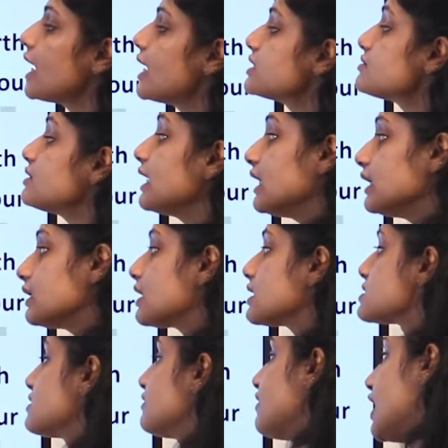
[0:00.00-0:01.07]
It will
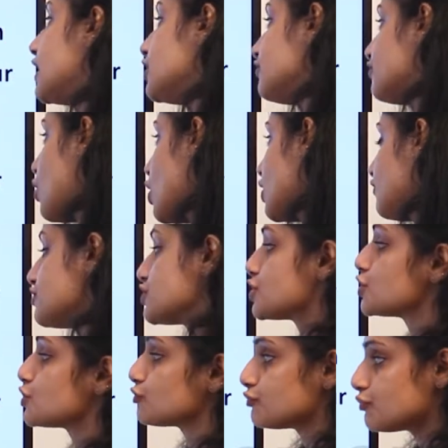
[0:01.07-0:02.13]
increase the value of
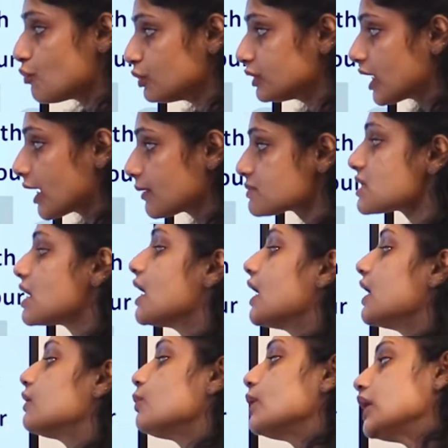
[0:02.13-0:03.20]
coefficient to 4 times.
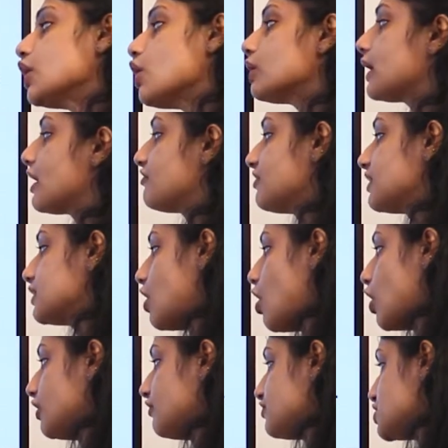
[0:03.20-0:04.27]
It will not affect the
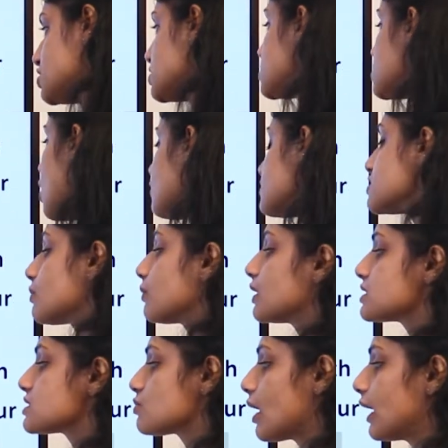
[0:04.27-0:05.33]
coefficient of
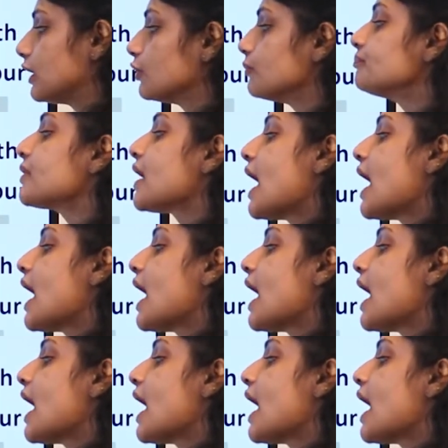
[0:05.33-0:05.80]
skewness value.